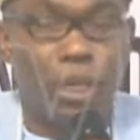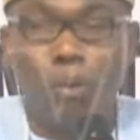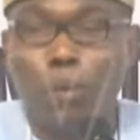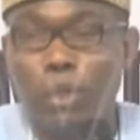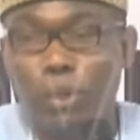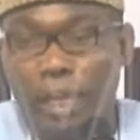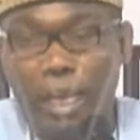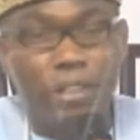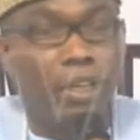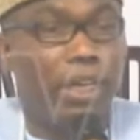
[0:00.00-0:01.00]
When you hear
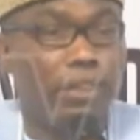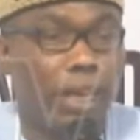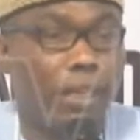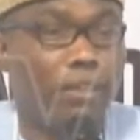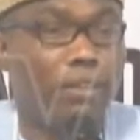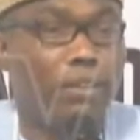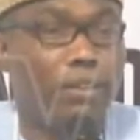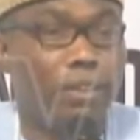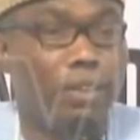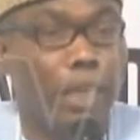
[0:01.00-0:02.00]
on the other side
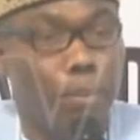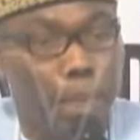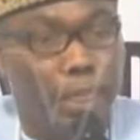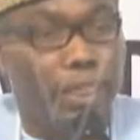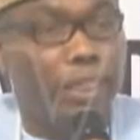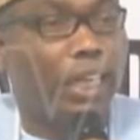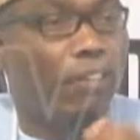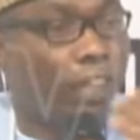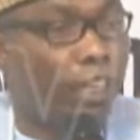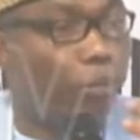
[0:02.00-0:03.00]
that bandits
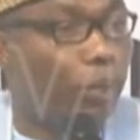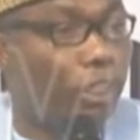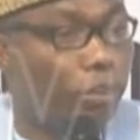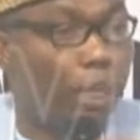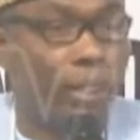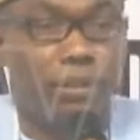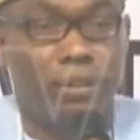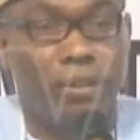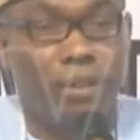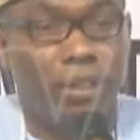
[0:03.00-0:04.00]
have killed policemen,
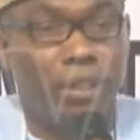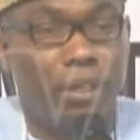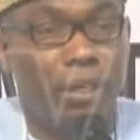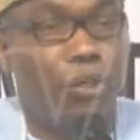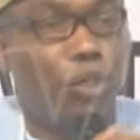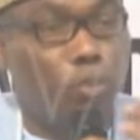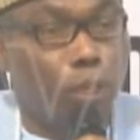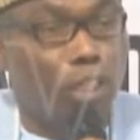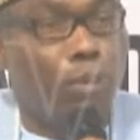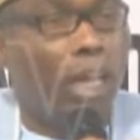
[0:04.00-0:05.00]
those
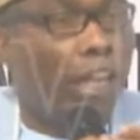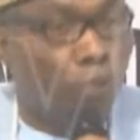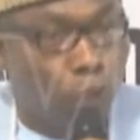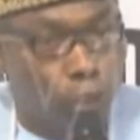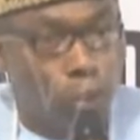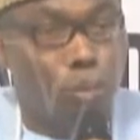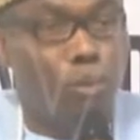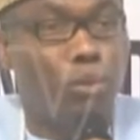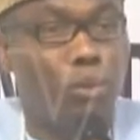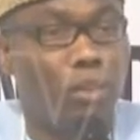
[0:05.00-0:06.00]
policemen have
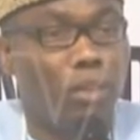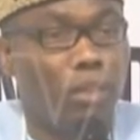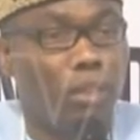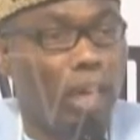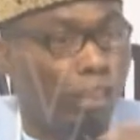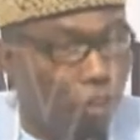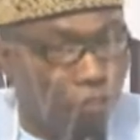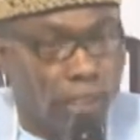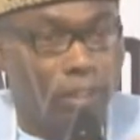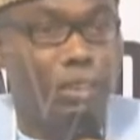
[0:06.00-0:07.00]
widows and
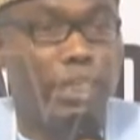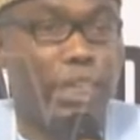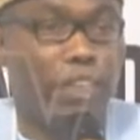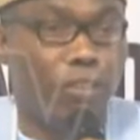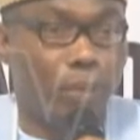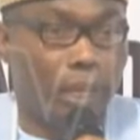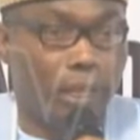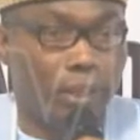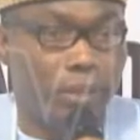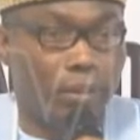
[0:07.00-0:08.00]
orphans that they're leaving
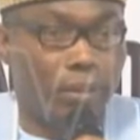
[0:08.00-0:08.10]
behind.